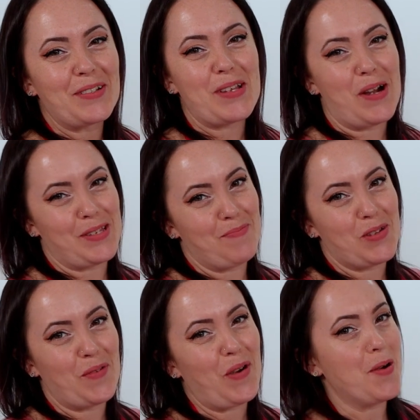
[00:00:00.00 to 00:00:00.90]
looks awesome
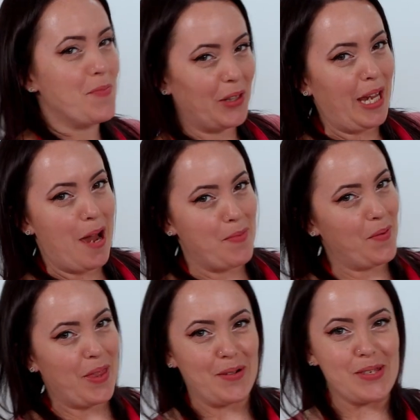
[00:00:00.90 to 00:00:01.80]
so far. I'm really happy
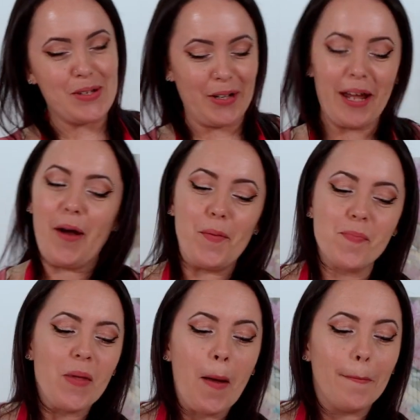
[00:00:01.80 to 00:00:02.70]
with how it's turning out.
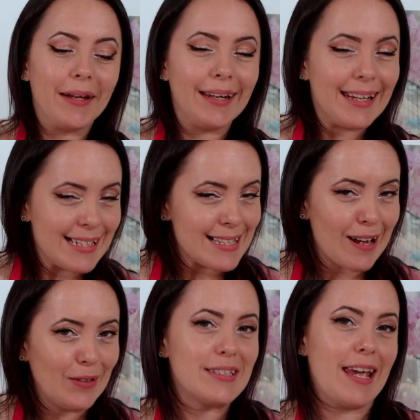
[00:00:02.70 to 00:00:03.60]
But it is
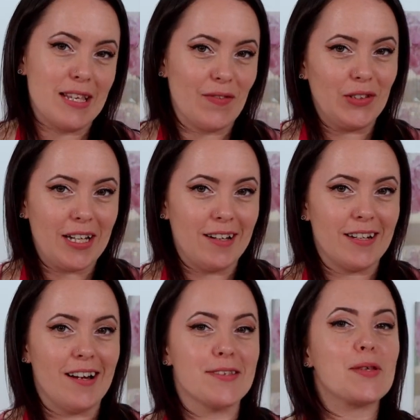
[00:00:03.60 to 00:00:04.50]
called Tasteful
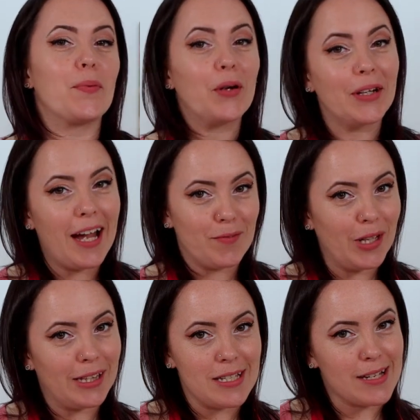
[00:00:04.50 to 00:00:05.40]
Tatas, so we're gonna have
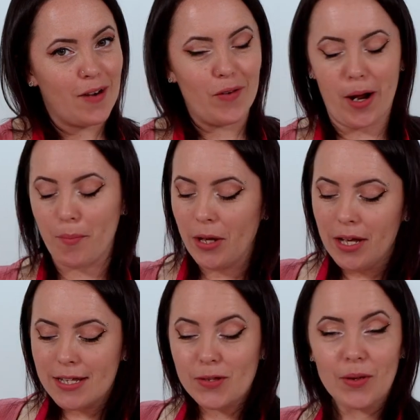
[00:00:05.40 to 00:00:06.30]
to get these covered up.
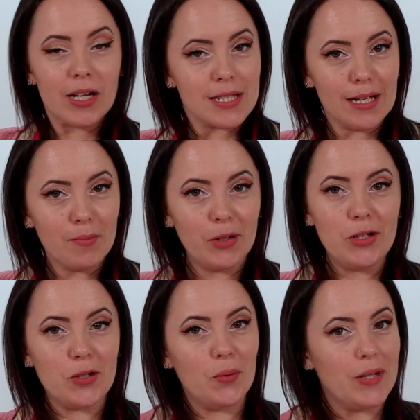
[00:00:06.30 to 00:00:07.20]
So the next thing I'm
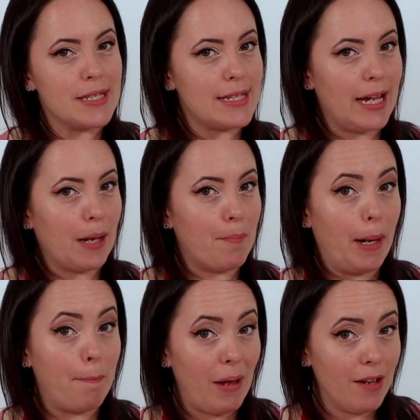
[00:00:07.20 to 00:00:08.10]
gonna do is take
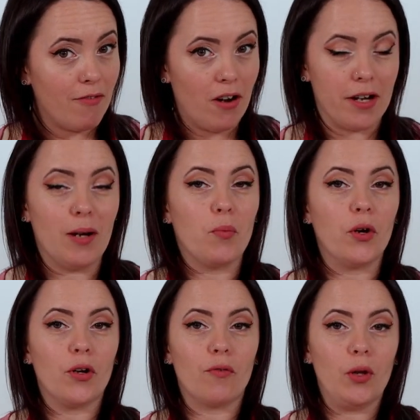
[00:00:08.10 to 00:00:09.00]
my pink fondant and
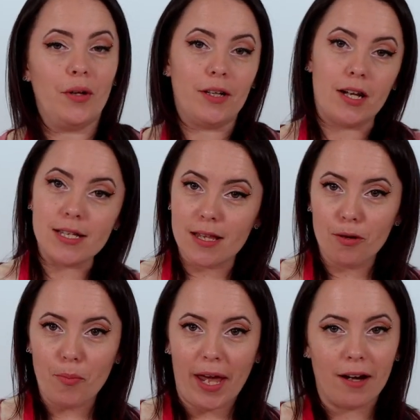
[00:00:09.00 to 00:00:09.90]
we're gonna roll out a nice
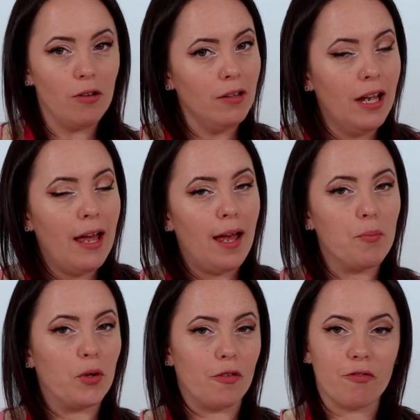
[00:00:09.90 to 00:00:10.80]
long panel.
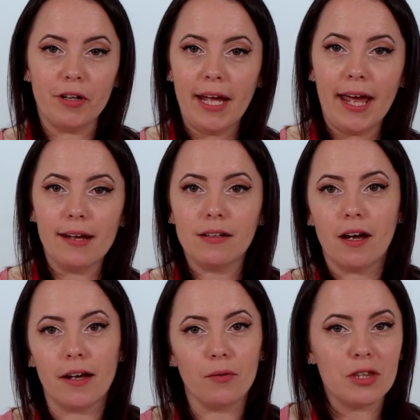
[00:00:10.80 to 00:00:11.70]
I'm gonna freehand
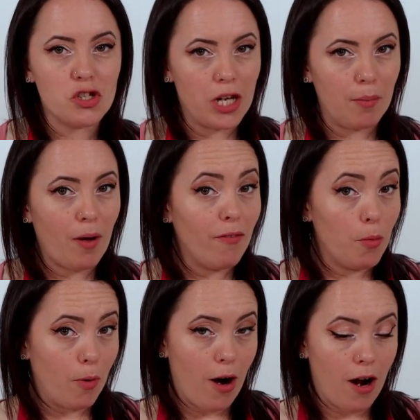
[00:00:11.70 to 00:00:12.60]
cut out the shape of
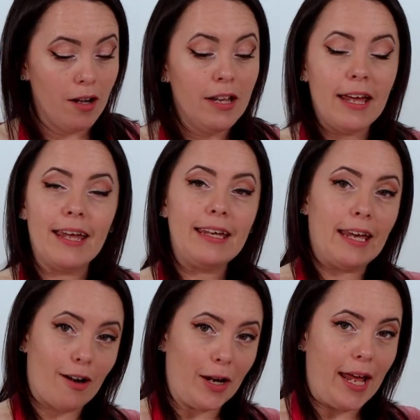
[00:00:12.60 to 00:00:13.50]
a bra and
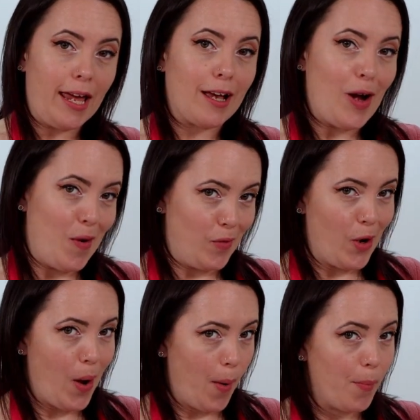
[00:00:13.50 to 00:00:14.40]
get our cake
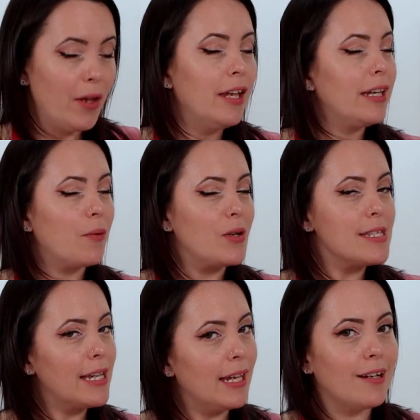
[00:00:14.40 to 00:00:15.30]
covered up. And
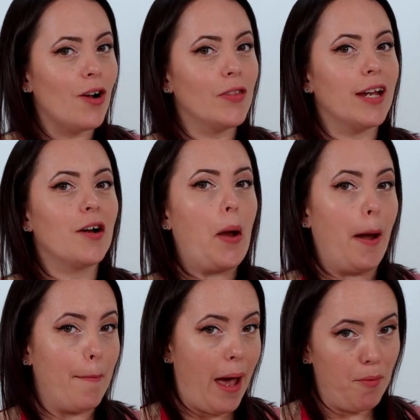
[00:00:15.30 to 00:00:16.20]
once I get it on there
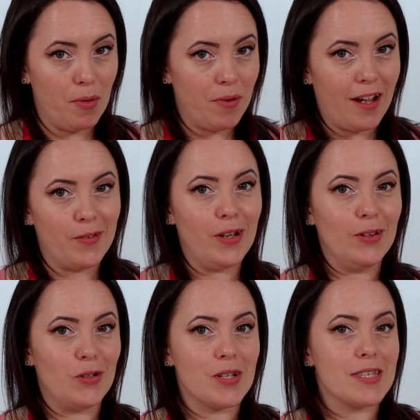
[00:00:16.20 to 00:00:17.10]
and I'm happy with how
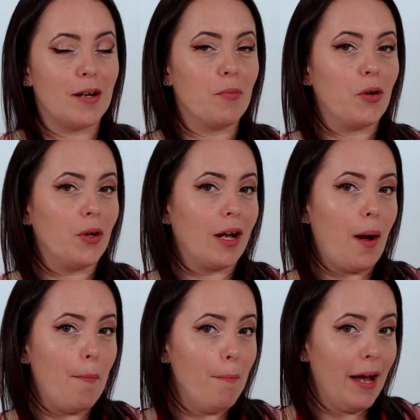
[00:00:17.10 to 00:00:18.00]
that looks, then I'm gonna
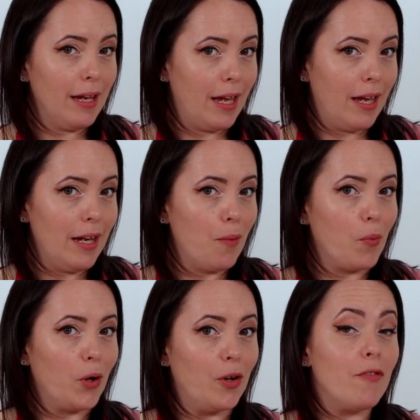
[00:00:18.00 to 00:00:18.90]
come back in and
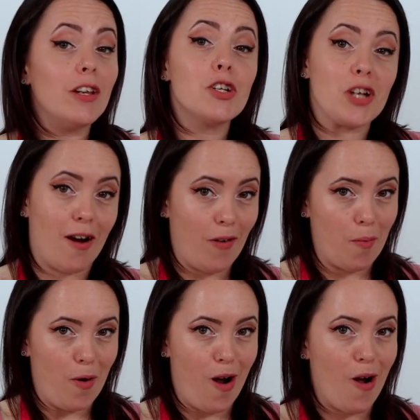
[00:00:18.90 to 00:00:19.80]
we're gonna finish off
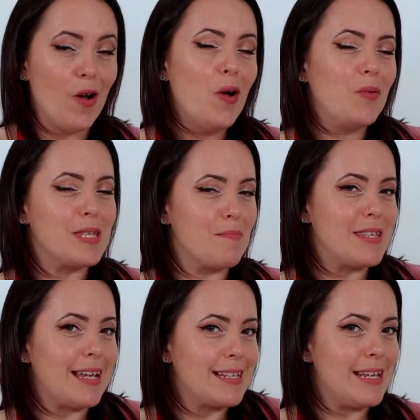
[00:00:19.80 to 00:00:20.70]
our bra with some
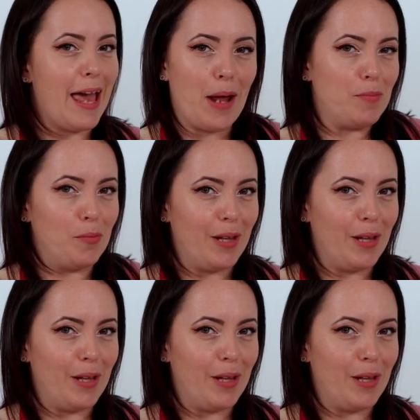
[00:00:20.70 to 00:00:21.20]
sexy edible